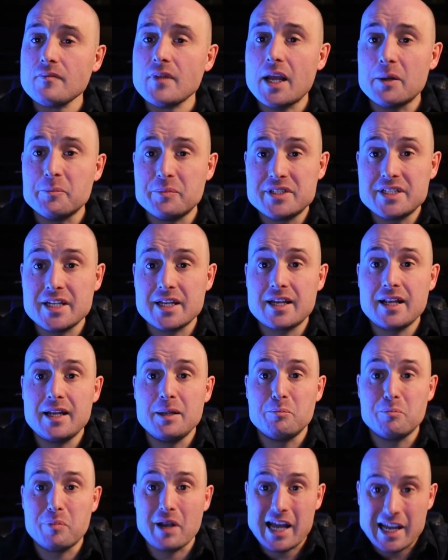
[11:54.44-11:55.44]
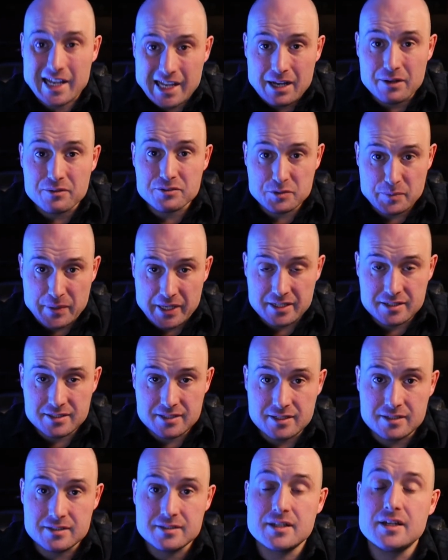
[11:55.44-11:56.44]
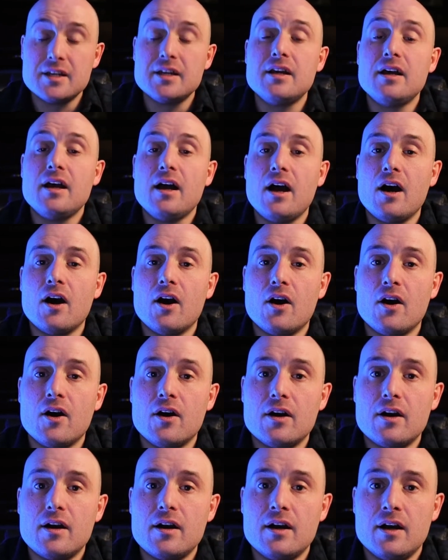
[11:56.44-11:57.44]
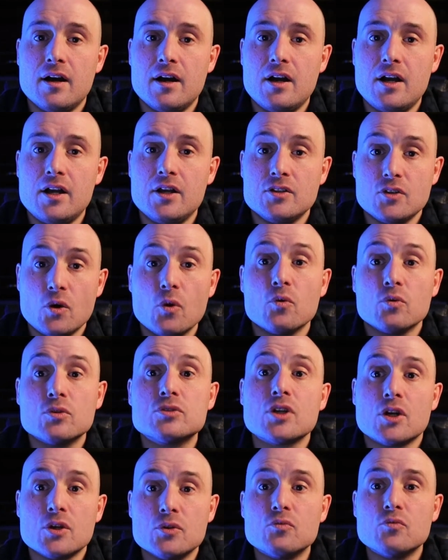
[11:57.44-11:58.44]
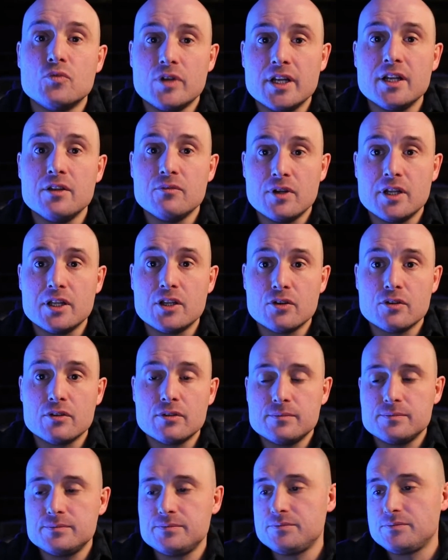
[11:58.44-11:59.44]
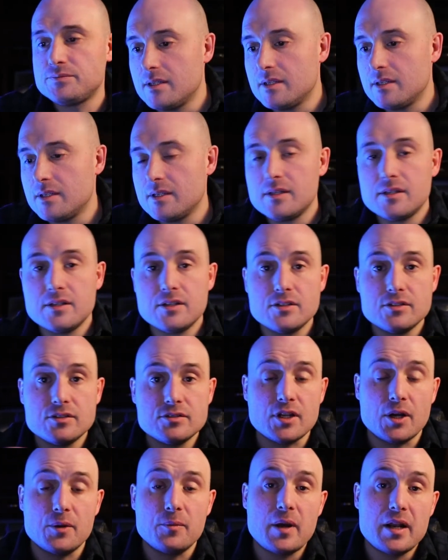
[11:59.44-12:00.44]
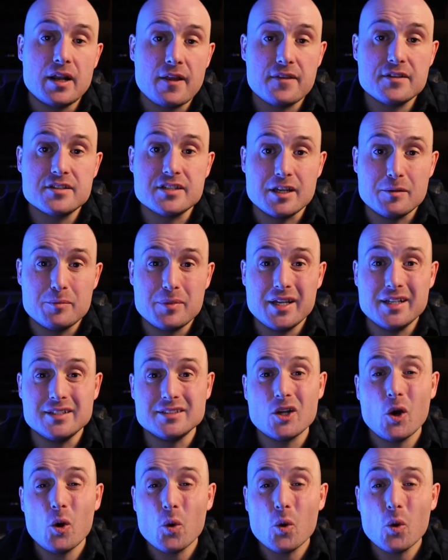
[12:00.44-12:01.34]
and particularly blackout spaces, are is also really, really good. So another tip is